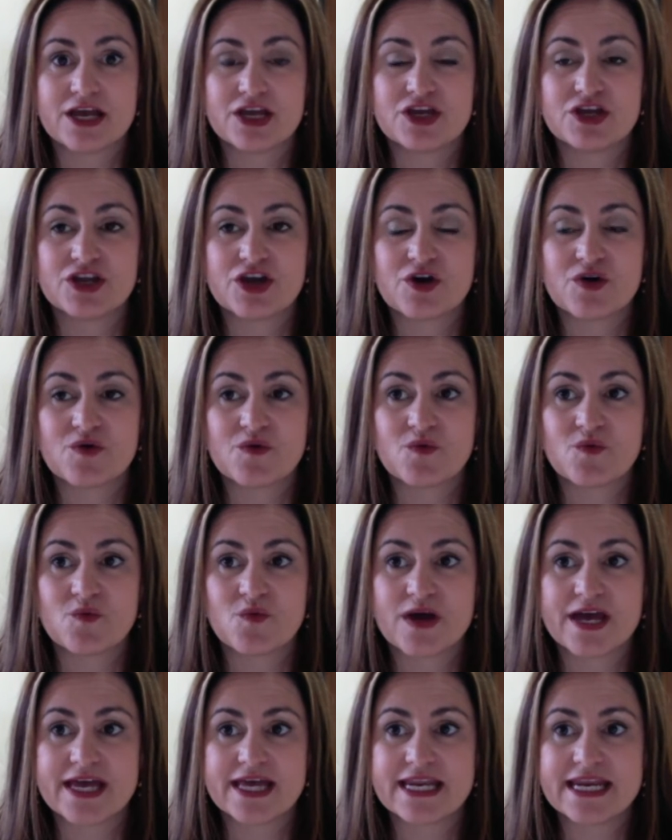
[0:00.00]

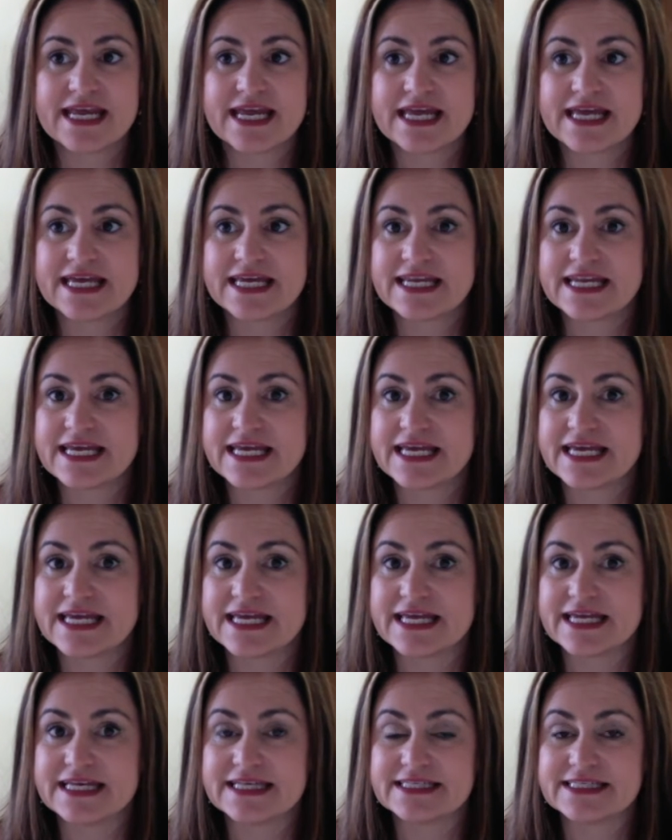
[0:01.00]
When it
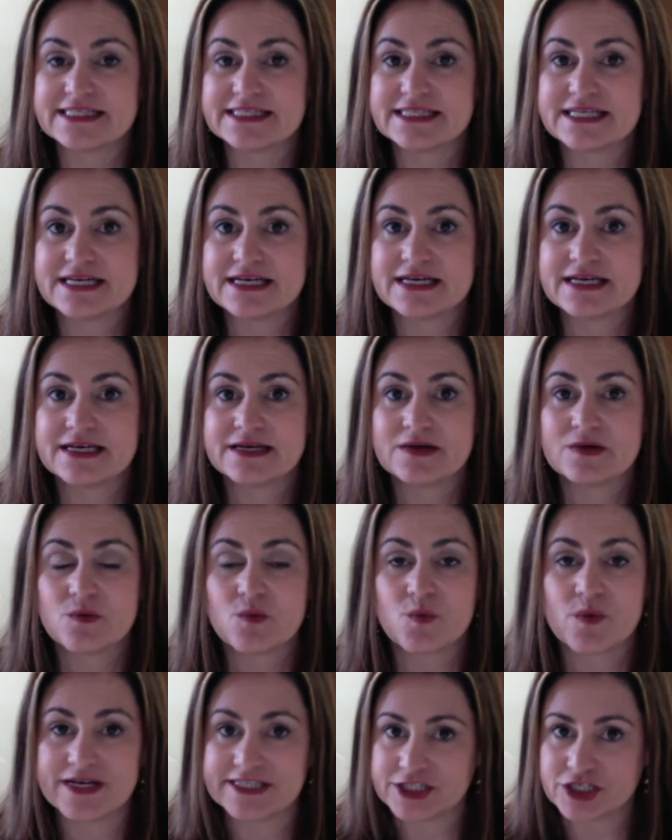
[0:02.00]
is
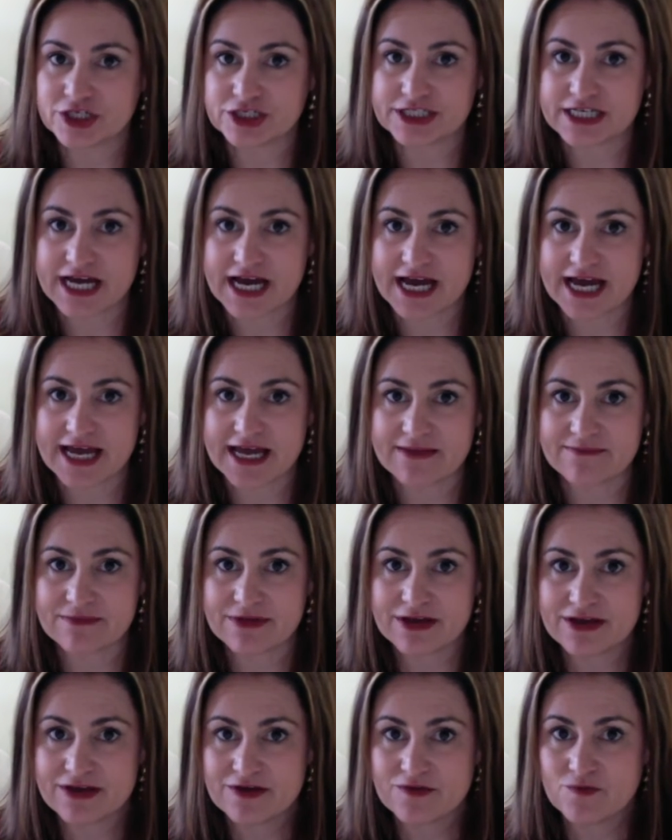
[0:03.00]
winter time,
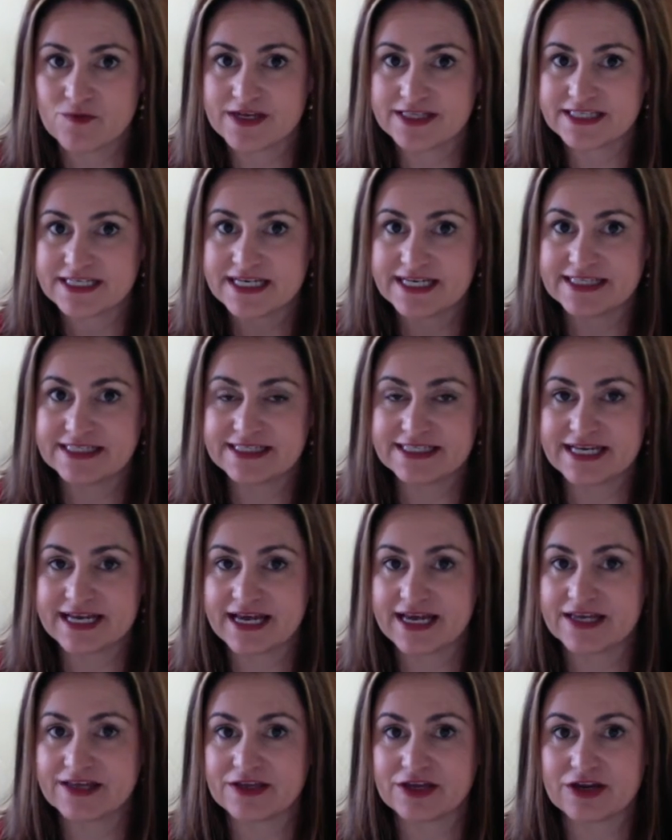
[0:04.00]
we tend
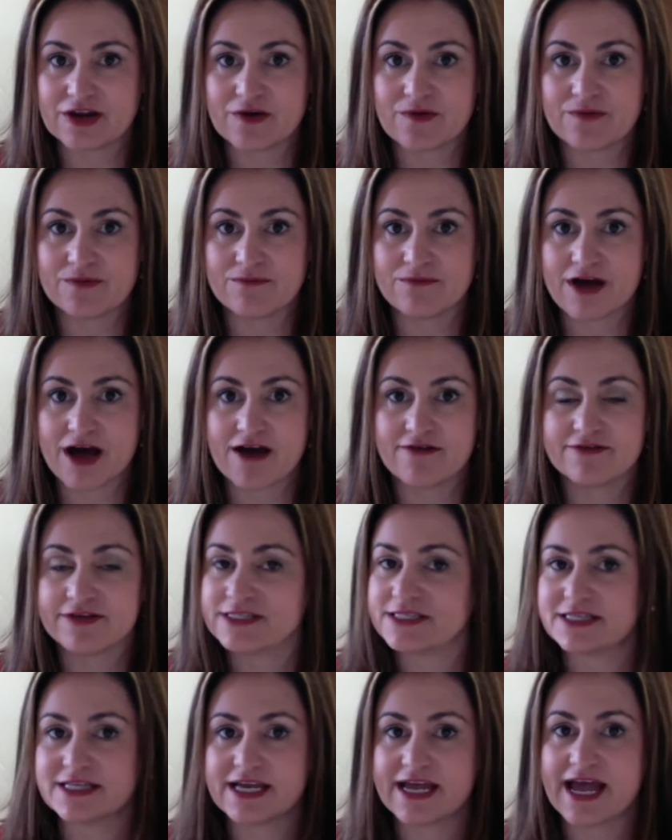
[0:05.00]
to,
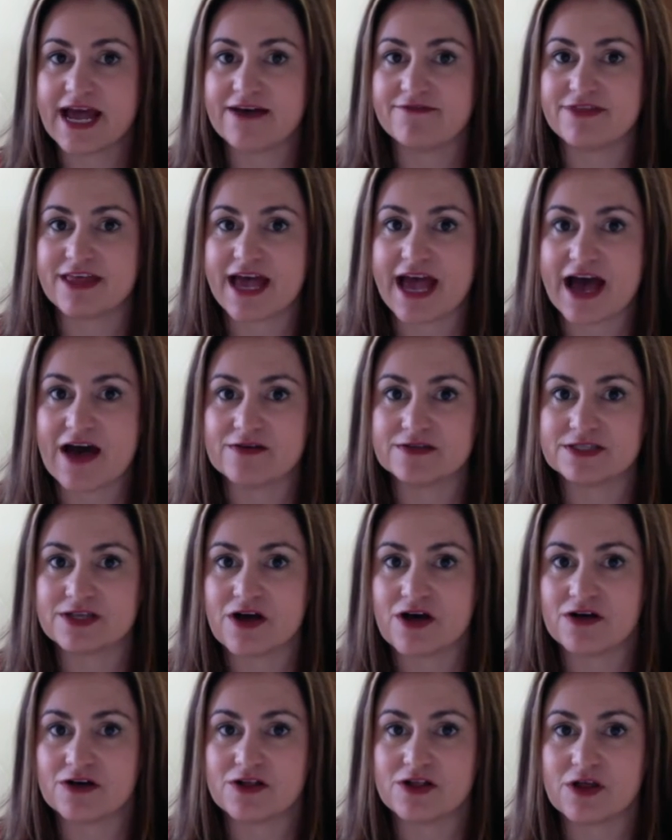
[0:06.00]
obviously have the house
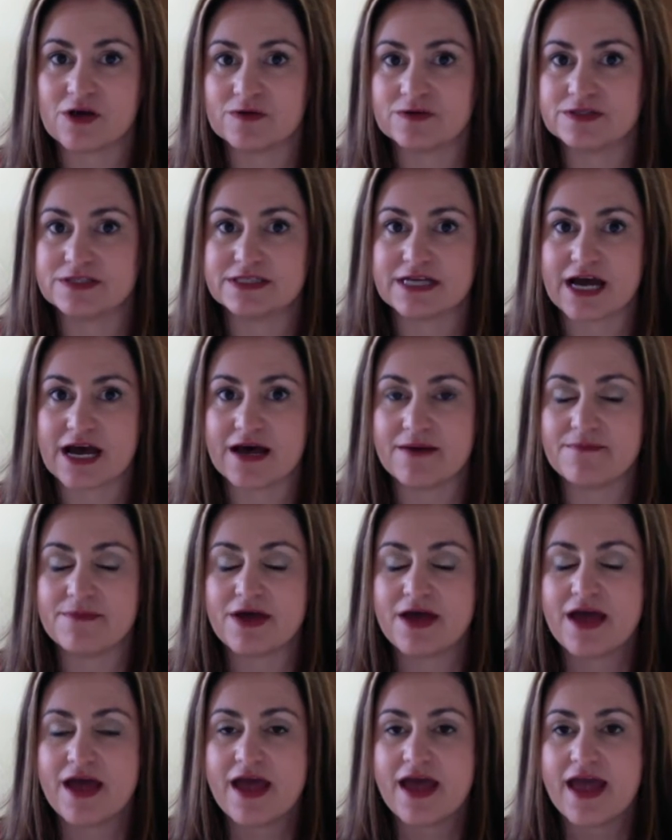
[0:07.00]
all closed up,
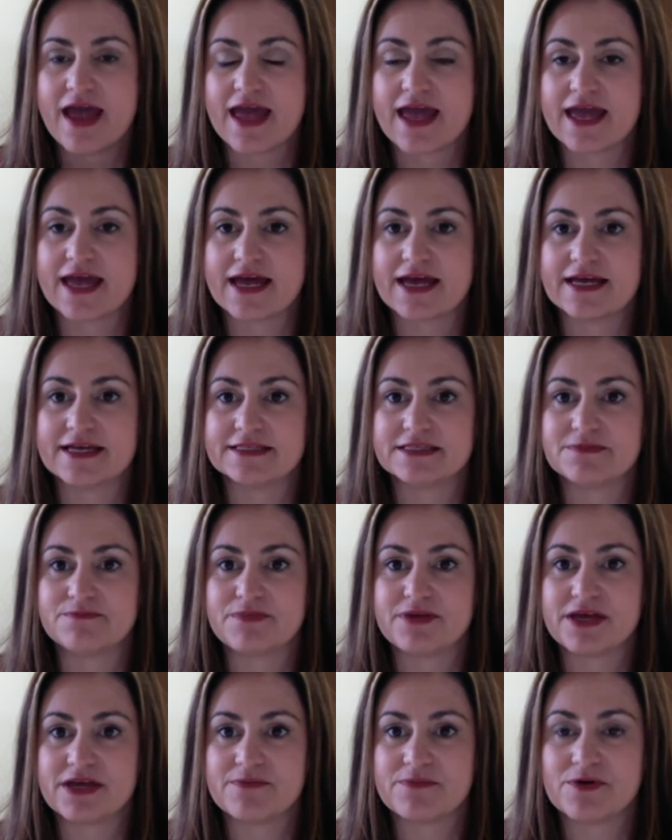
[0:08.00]
and
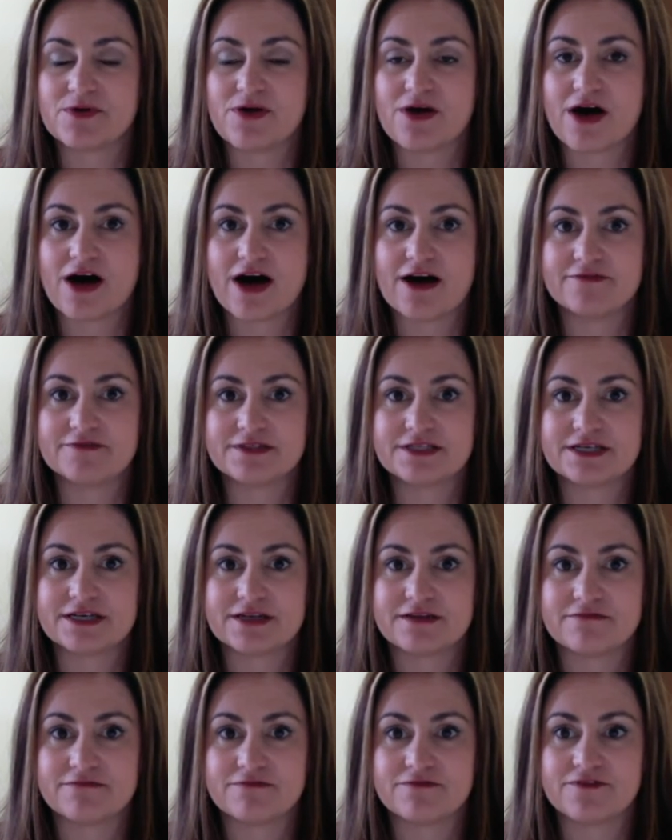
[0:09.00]
people
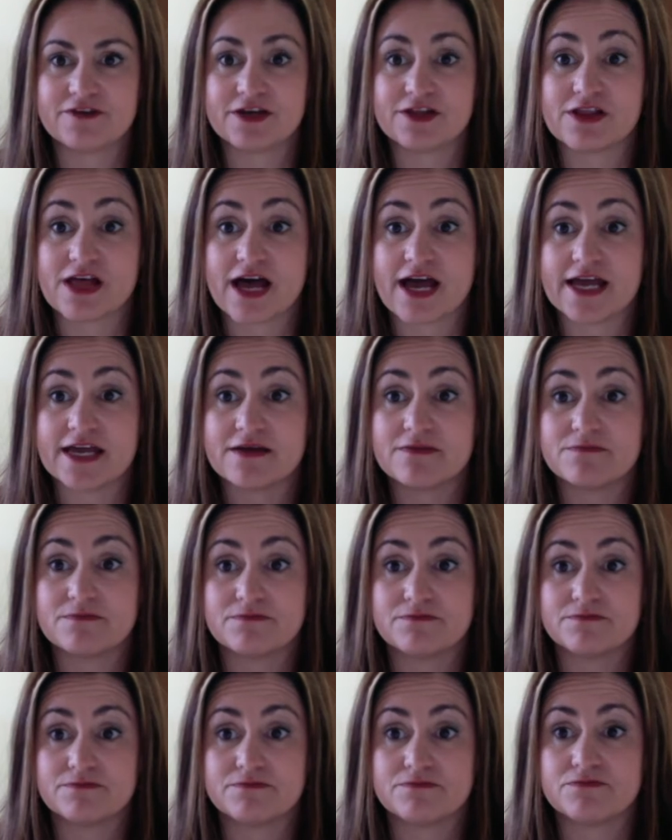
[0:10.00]
often feel like,
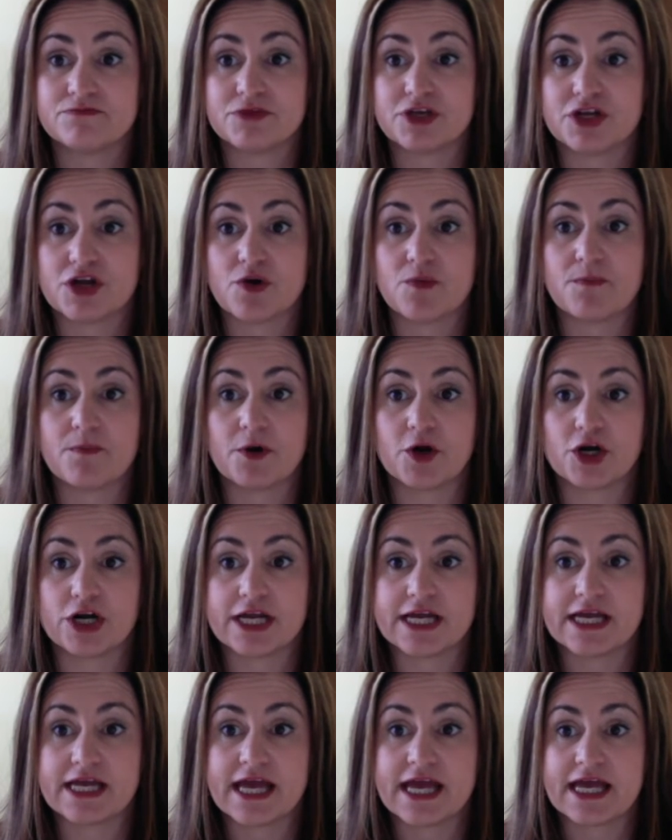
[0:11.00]

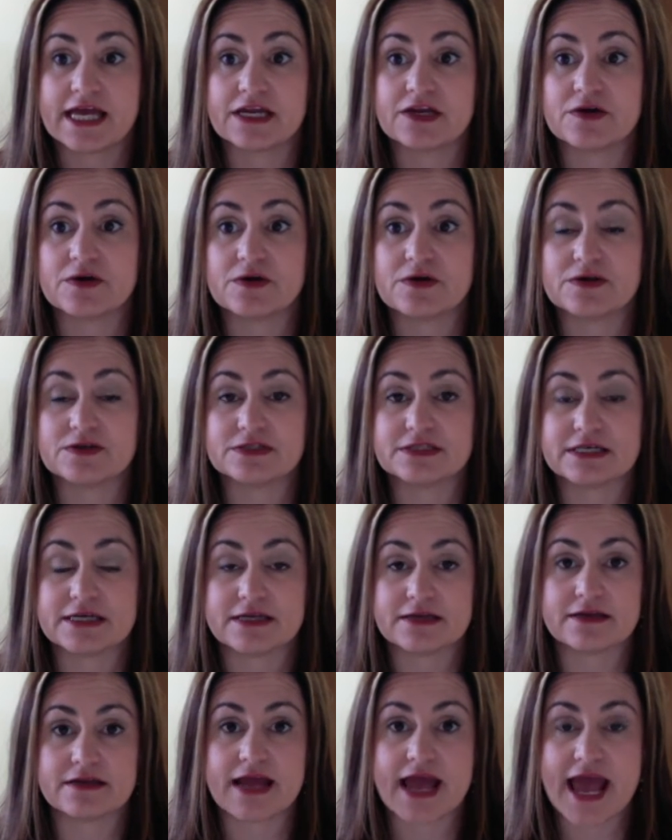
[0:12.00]
burning candles
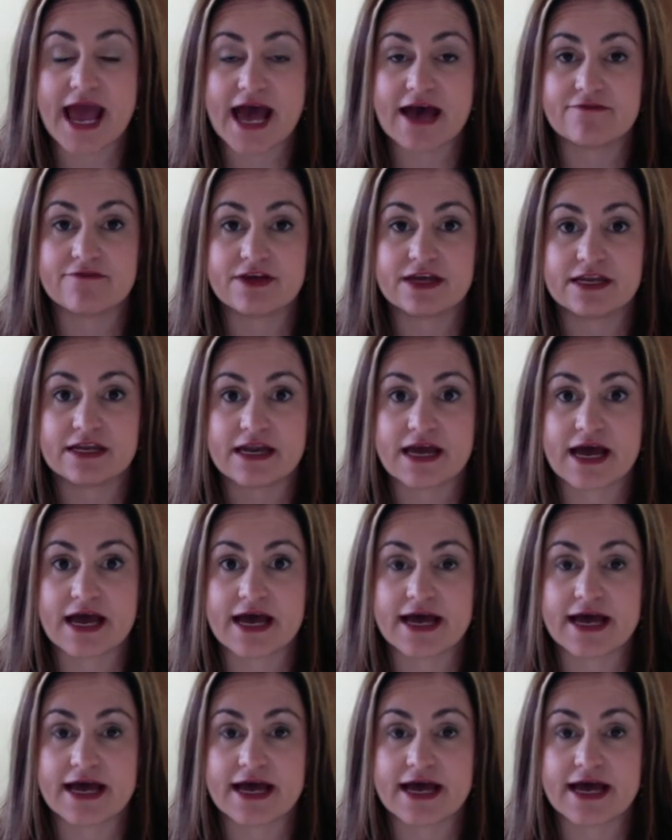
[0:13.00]
and having